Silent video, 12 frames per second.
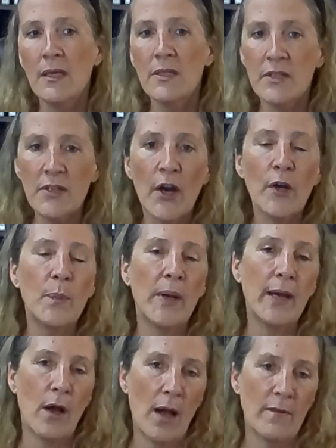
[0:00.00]
start by
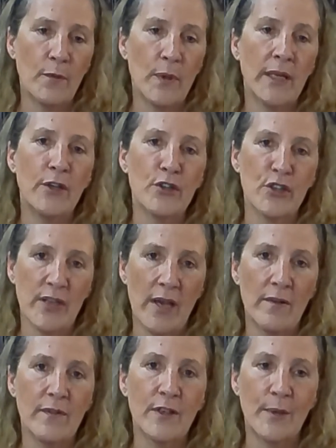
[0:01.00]
offering
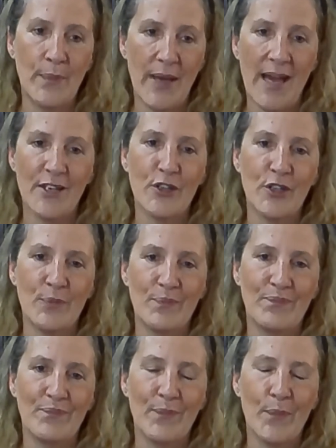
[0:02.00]
yourself compassion.
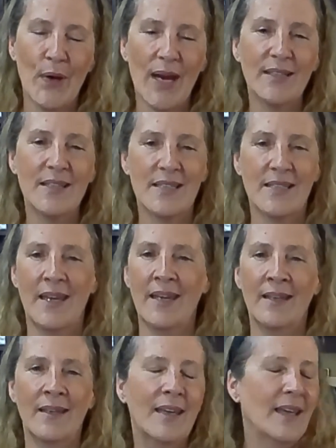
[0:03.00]
Practice
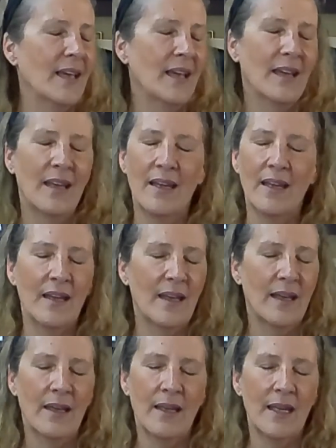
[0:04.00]
saying,
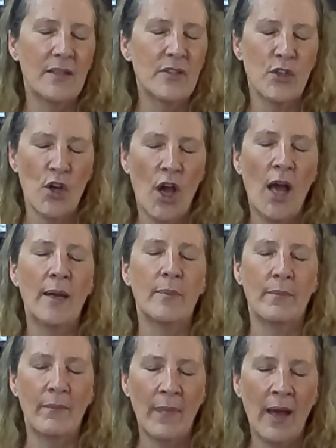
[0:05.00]
"It's not
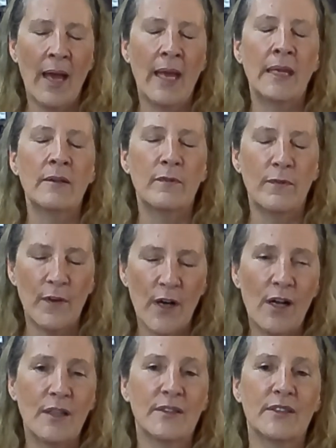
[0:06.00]
my
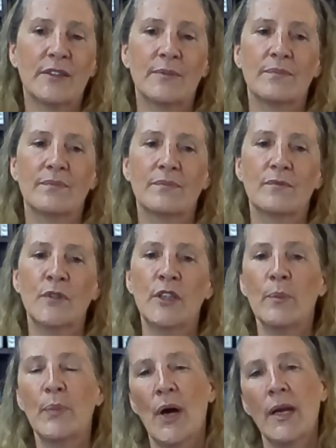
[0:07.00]
fault," when
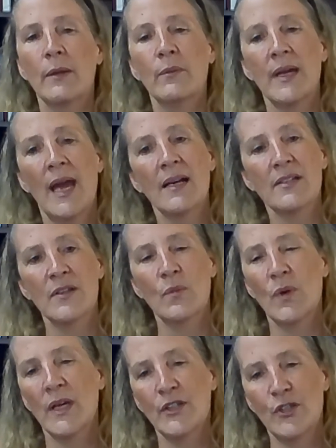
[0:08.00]
your body reacts
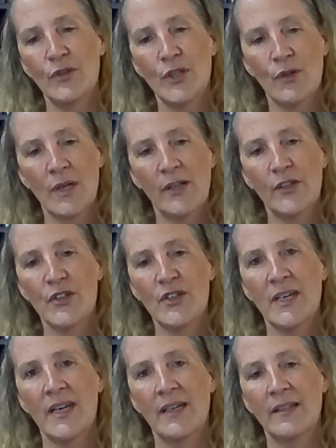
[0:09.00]
in ways you don't
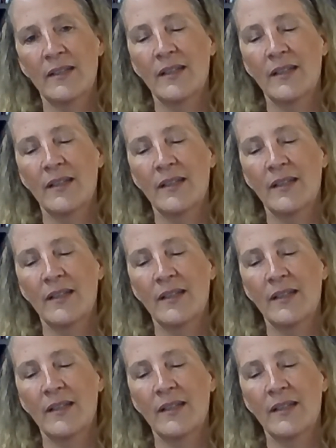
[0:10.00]
understand.